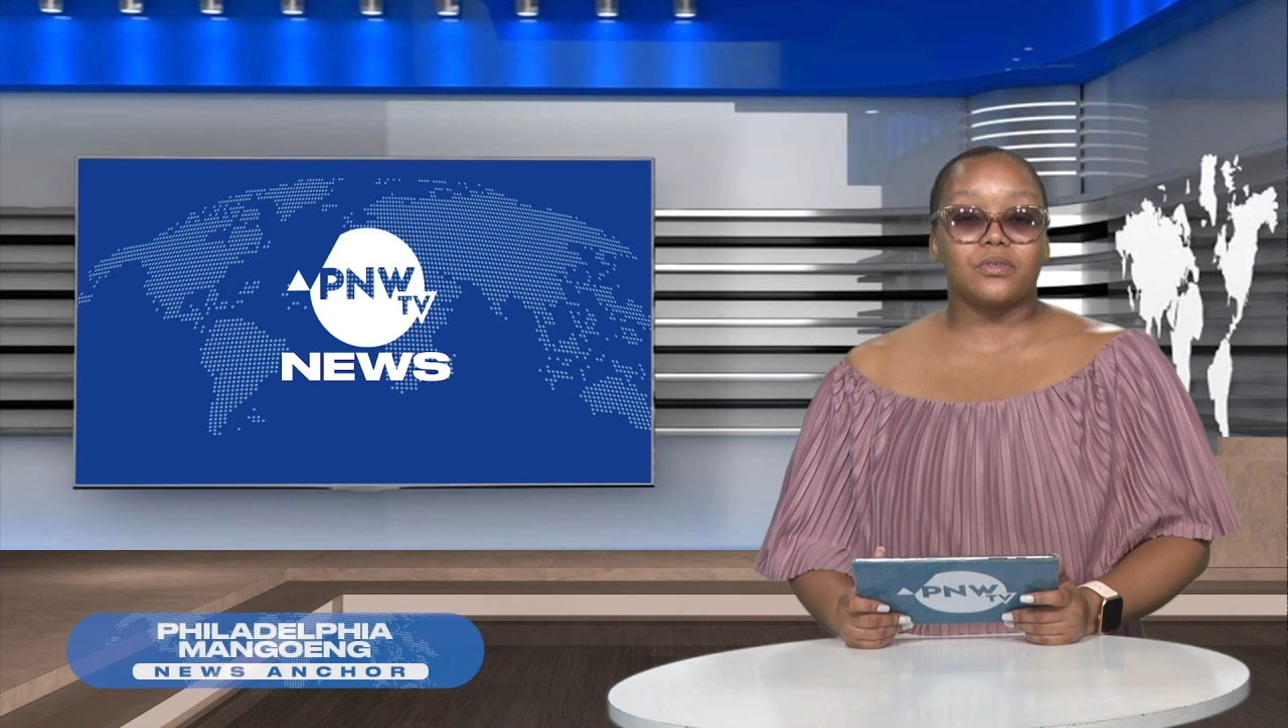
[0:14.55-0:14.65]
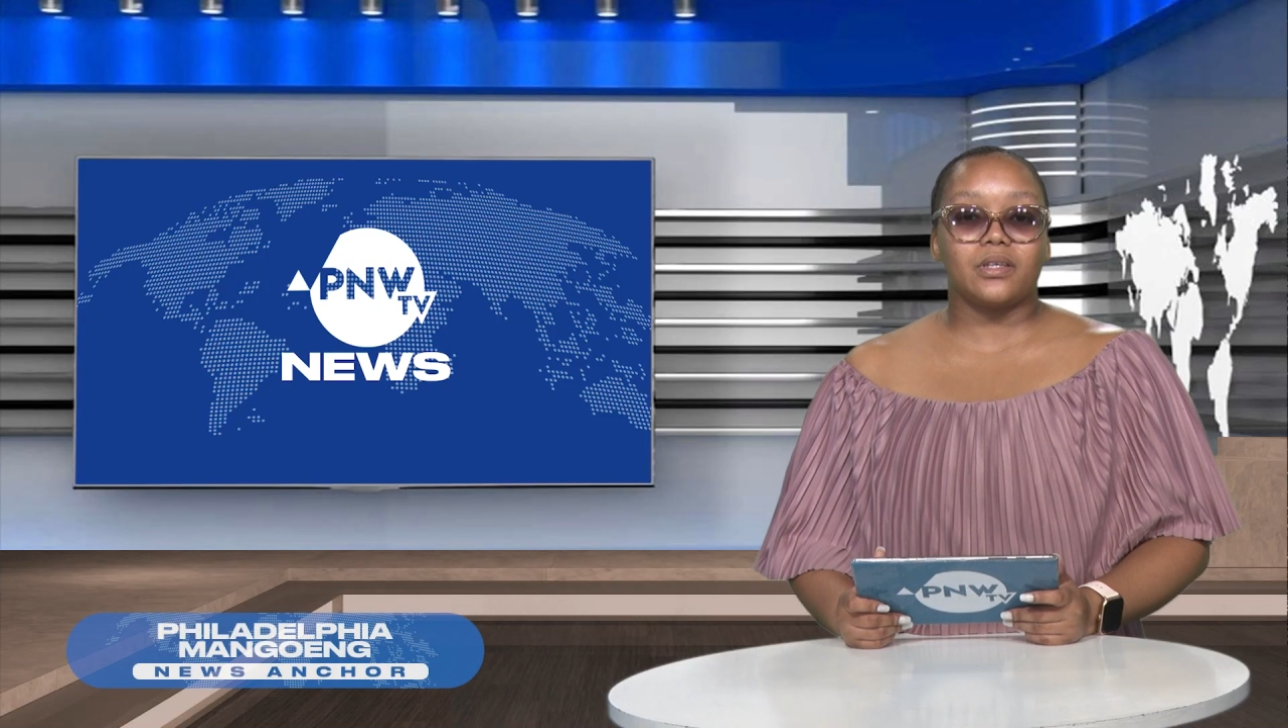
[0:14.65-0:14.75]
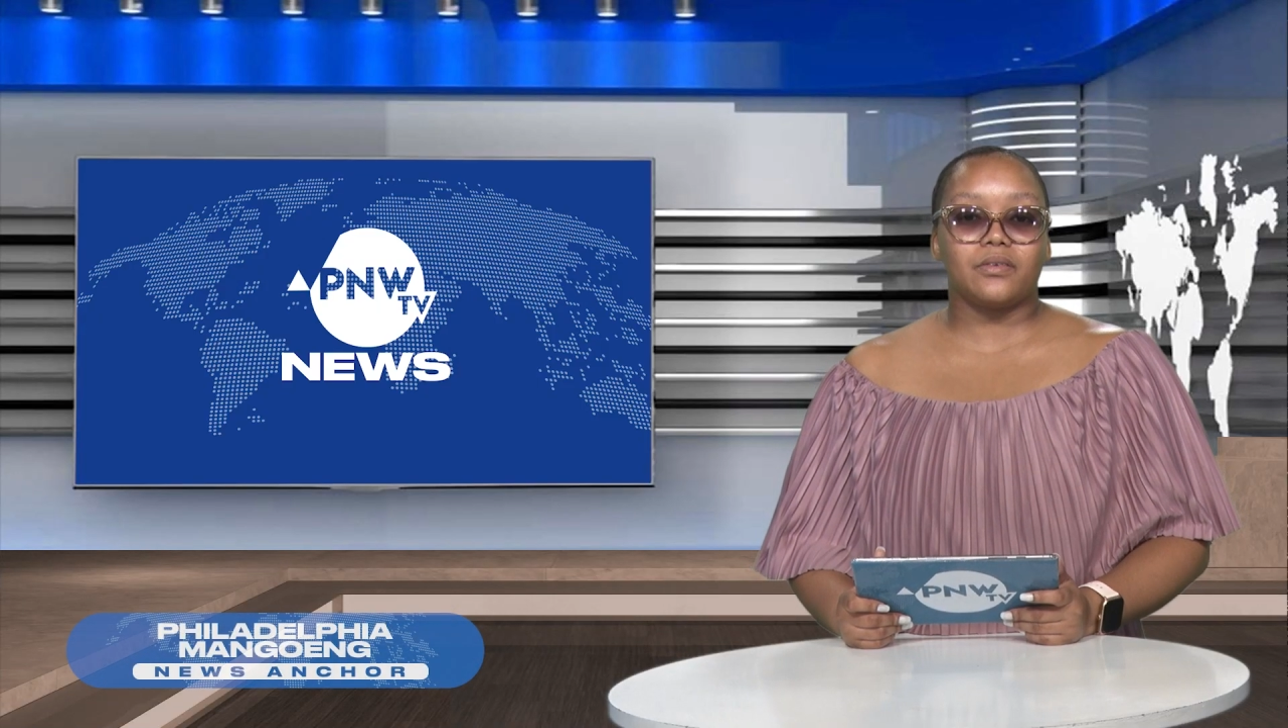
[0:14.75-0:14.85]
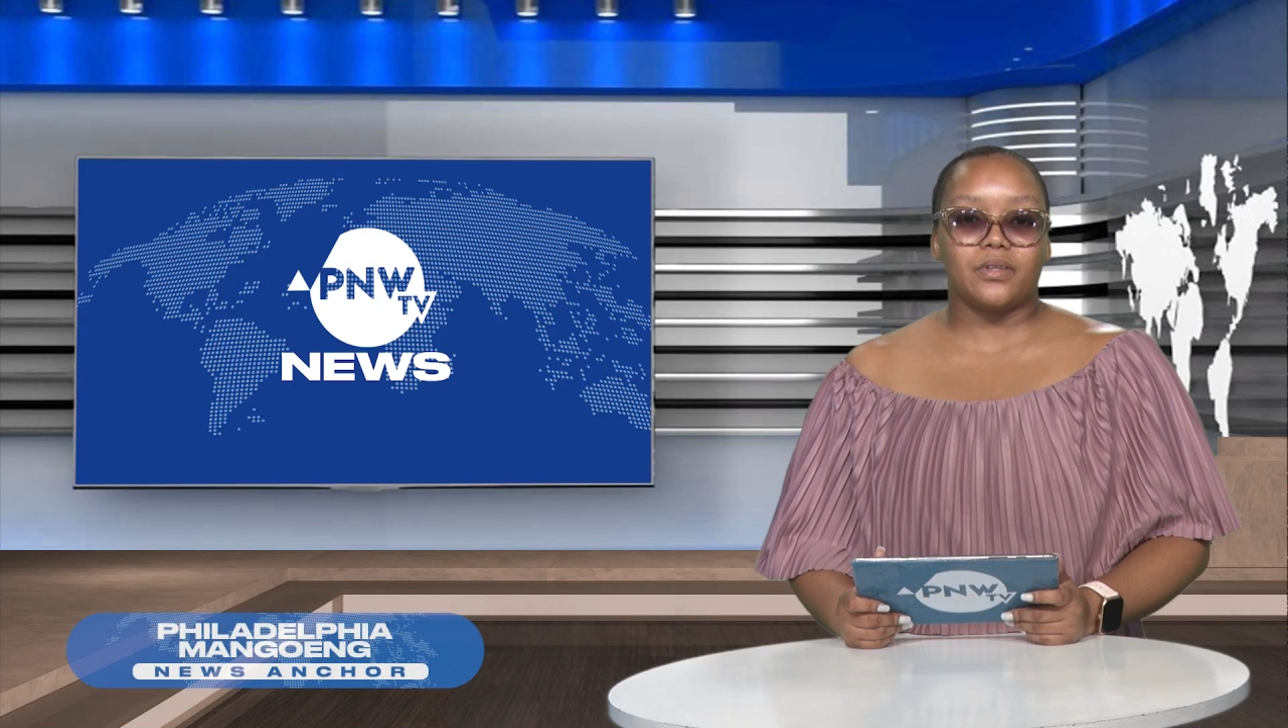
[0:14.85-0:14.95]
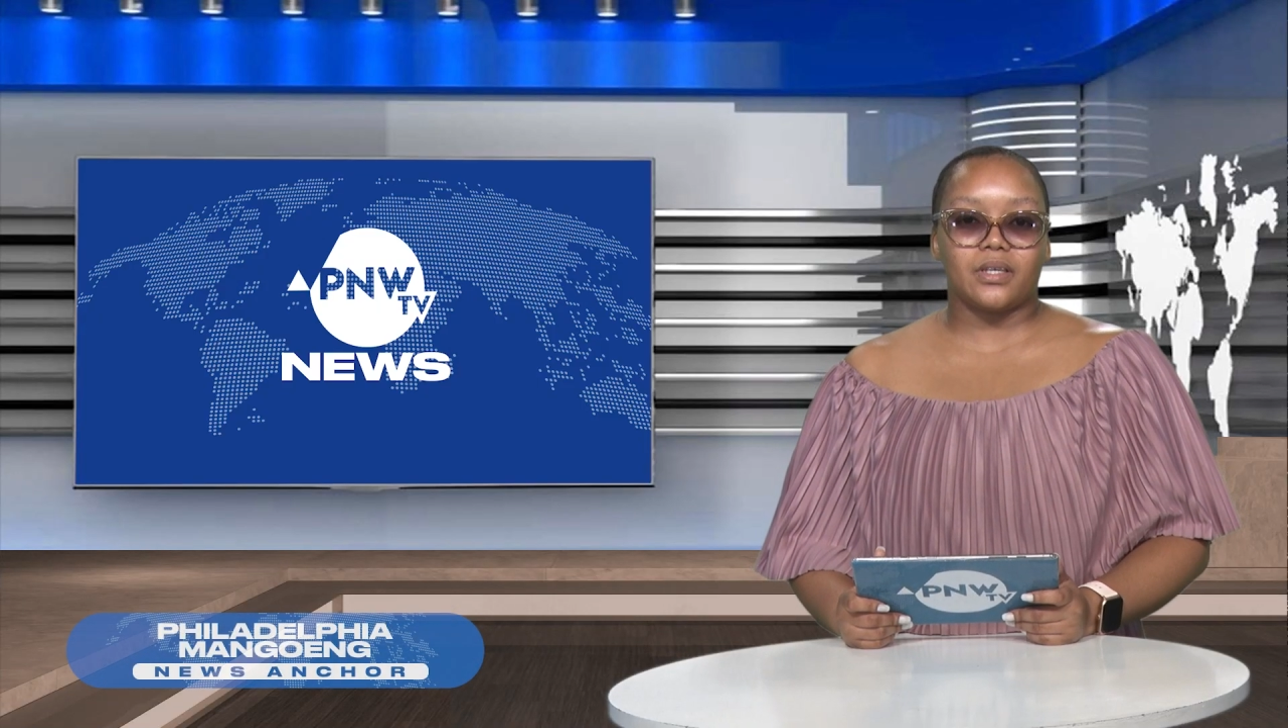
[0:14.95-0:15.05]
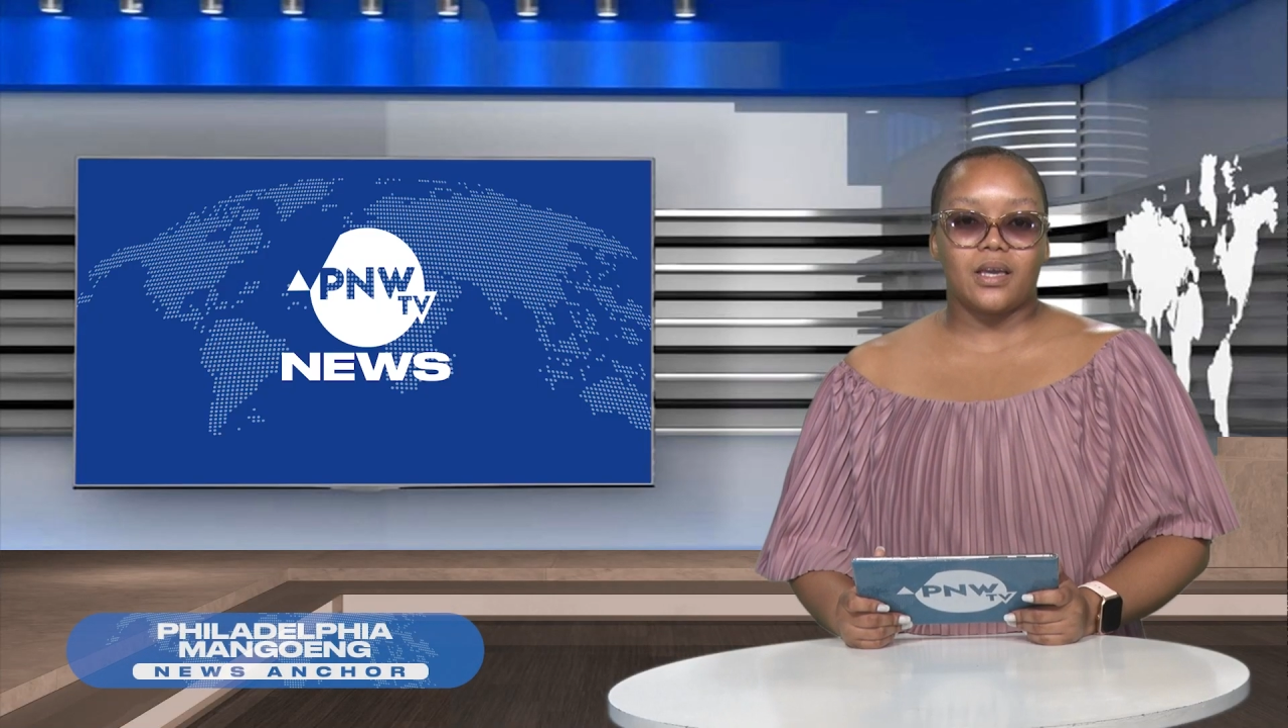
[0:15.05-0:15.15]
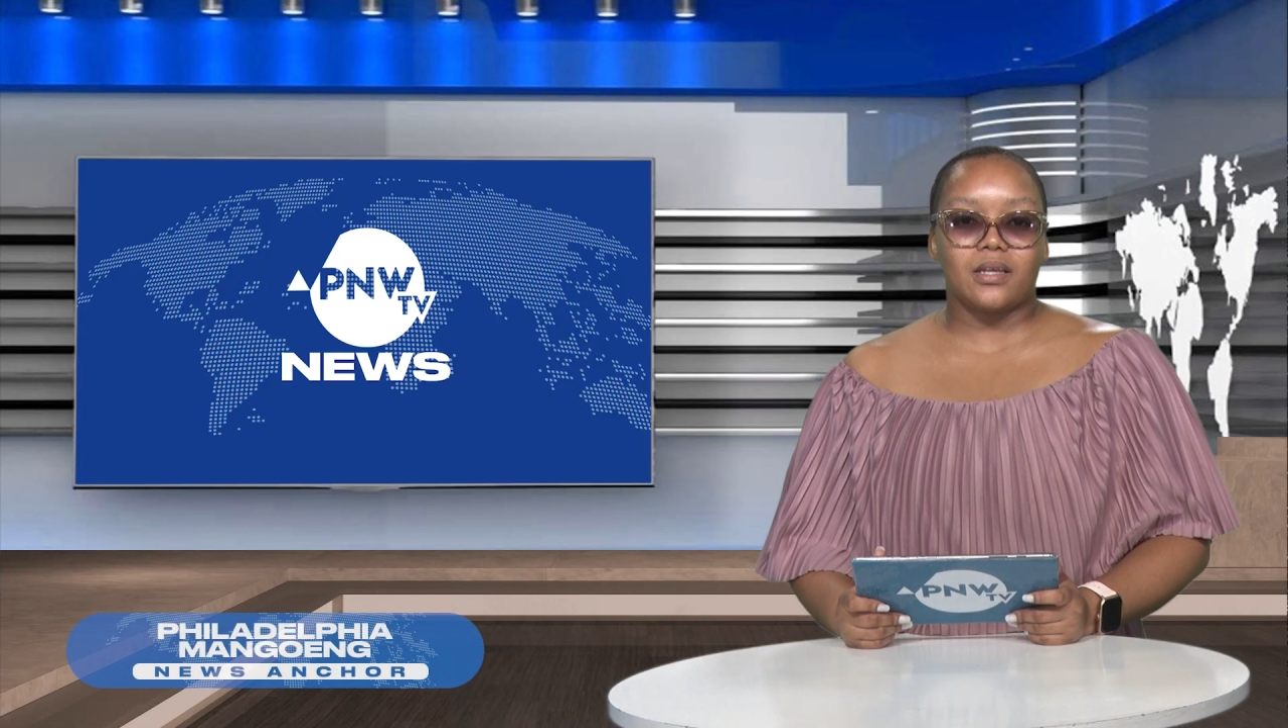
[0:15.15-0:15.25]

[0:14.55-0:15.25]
Good evening